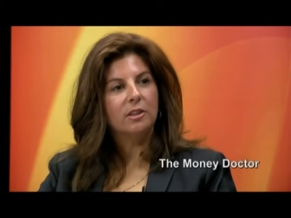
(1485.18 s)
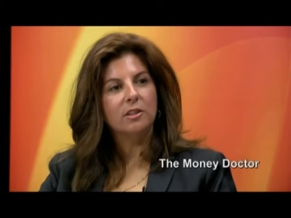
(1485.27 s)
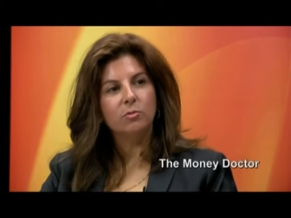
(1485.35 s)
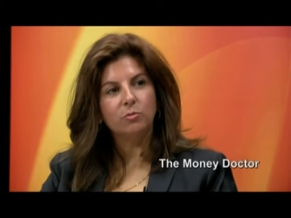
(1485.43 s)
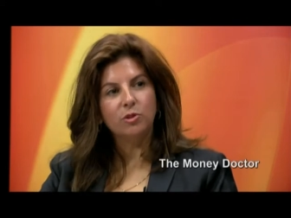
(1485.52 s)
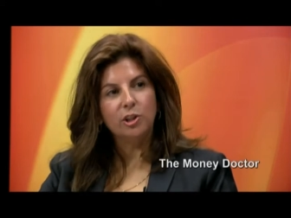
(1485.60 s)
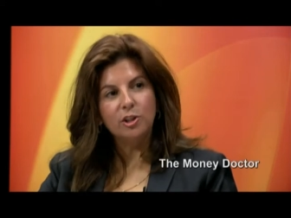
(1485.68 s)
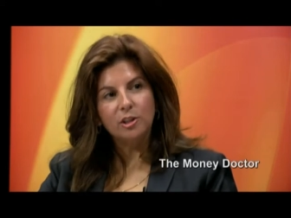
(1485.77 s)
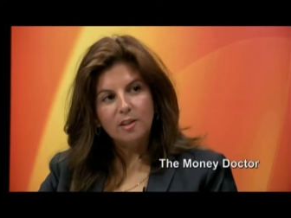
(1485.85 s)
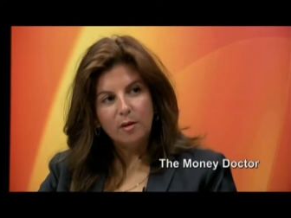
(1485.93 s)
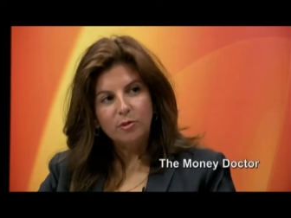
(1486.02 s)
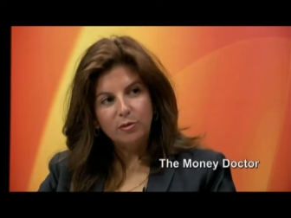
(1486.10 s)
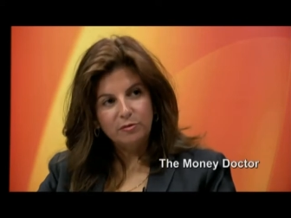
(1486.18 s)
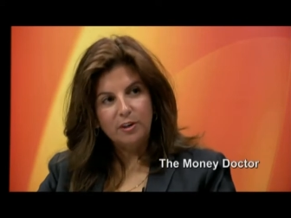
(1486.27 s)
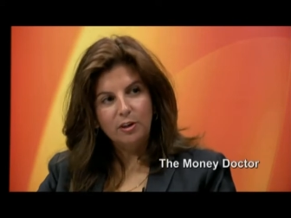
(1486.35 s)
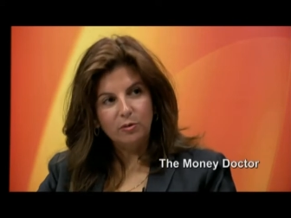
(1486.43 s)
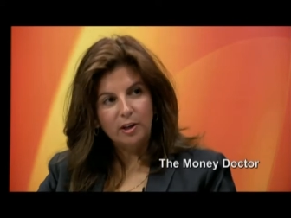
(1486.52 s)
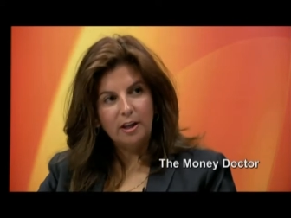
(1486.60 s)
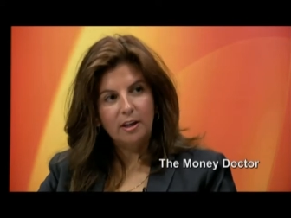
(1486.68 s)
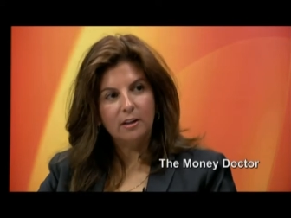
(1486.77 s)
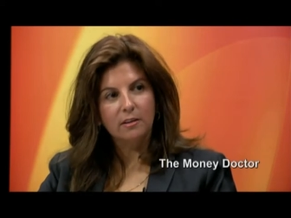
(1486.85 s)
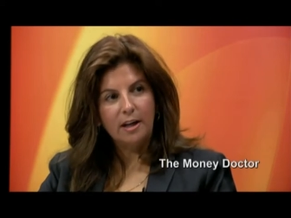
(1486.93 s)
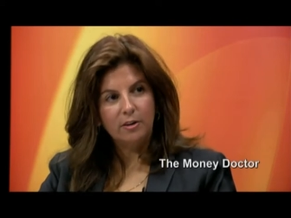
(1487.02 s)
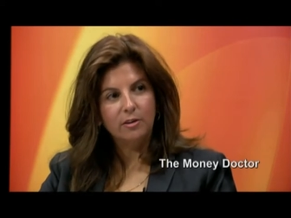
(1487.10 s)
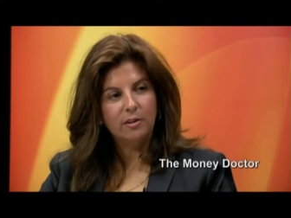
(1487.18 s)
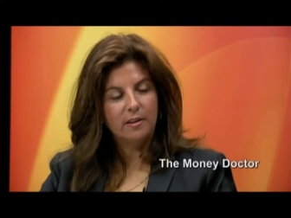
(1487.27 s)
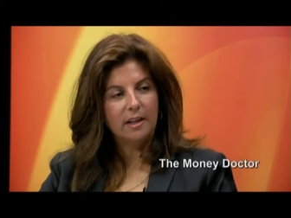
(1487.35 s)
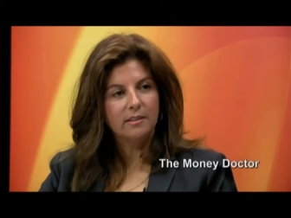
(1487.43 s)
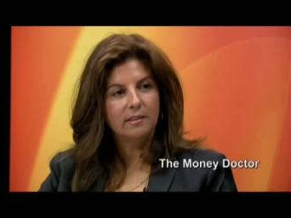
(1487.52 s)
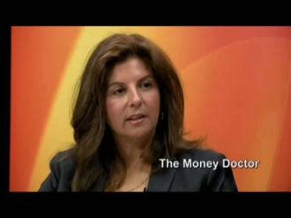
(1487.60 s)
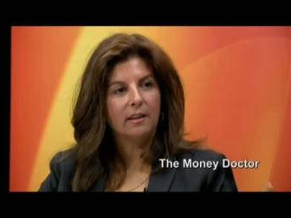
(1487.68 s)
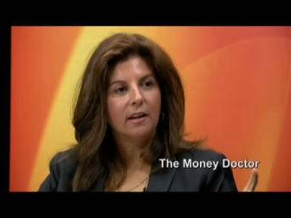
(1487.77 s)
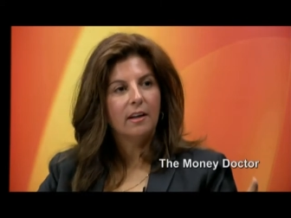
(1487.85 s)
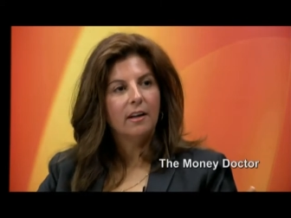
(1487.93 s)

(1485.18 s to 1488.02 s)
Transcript: is she just kept her finger in it, and it led her to the next thing.